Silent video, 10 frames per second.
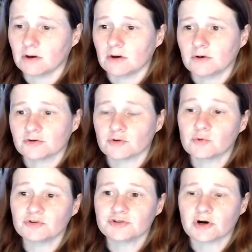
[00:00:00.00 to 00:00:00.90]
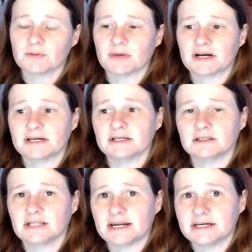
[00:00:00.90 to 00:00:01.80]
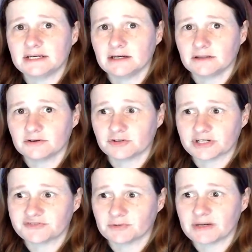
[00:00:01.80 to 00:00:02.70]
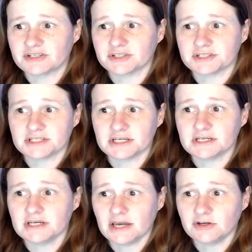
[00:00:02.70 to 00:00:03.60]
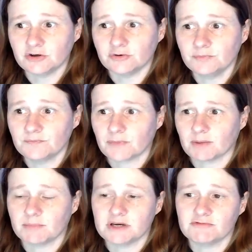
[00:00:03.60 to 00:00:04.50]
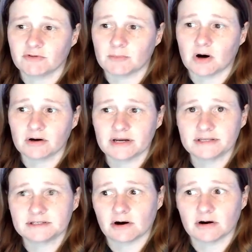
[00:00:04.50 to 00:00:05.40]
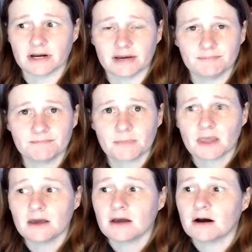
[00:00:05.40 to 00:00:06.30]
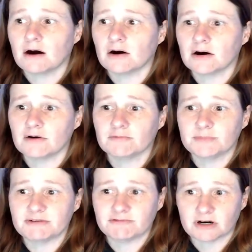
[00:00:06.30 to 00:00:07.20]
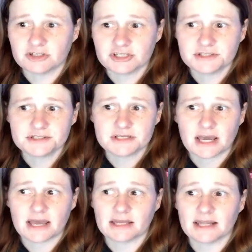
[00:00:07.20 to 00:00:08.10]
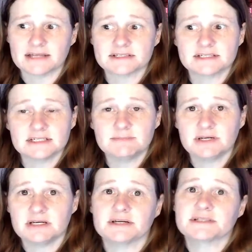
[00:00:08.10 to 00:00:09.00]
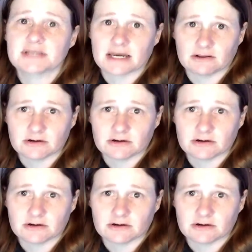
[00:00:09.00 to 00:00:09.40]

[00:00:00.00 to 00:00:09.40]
So we'll start by letting the transformations t and u be from Rn to Rm, be functions, and let c be a scalar,